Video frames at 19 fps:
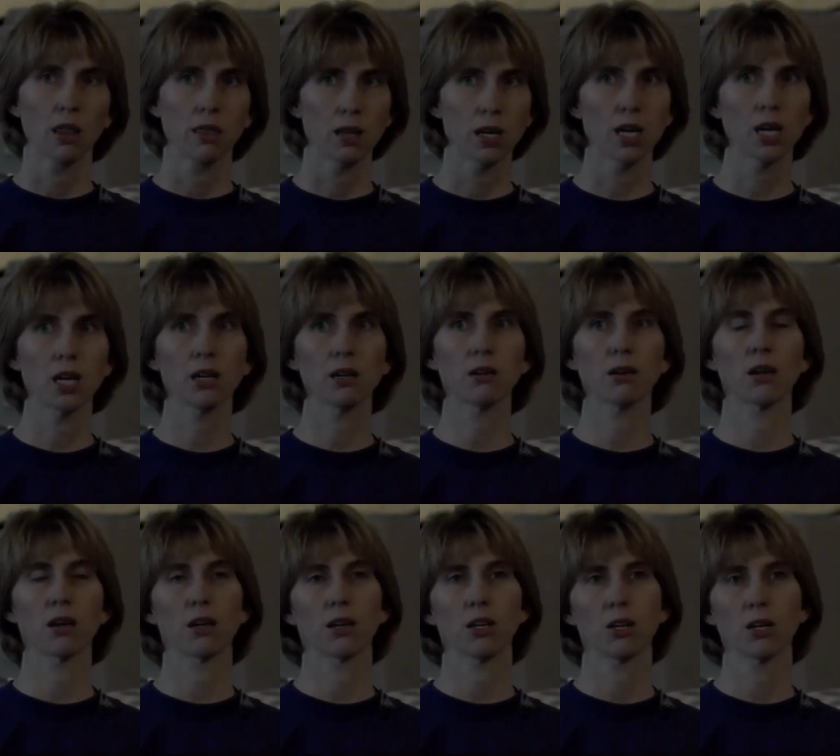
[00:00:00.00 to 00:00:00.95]

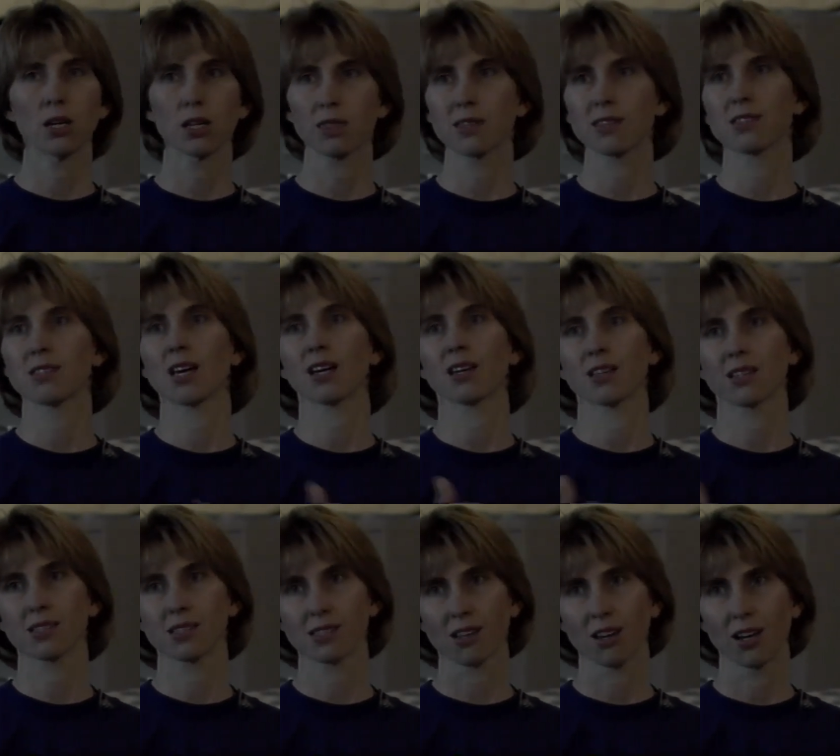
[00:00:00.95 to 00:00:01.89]
Then you hit the
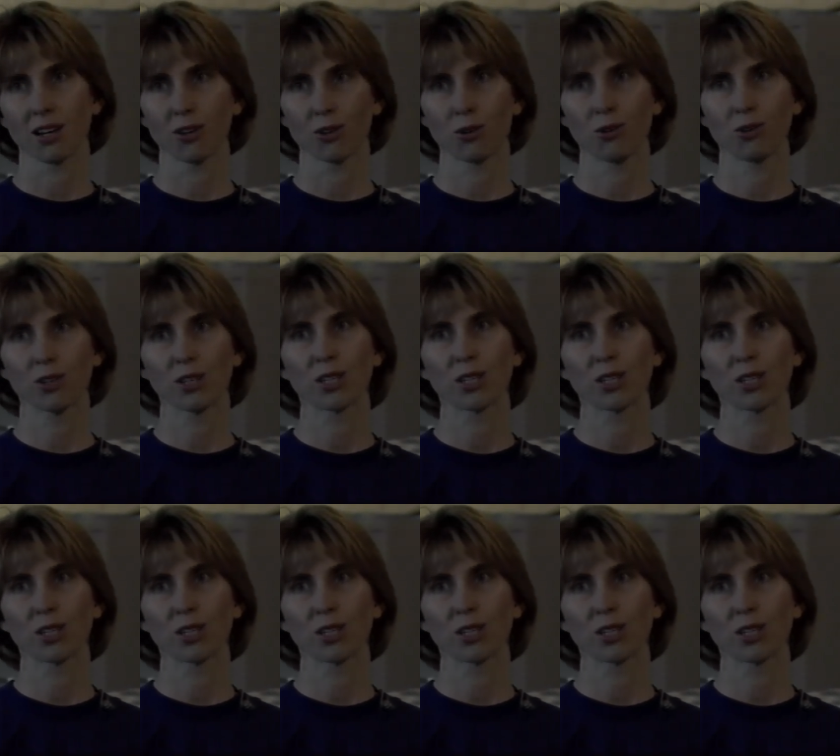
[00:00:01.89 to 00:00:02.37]
second cycle,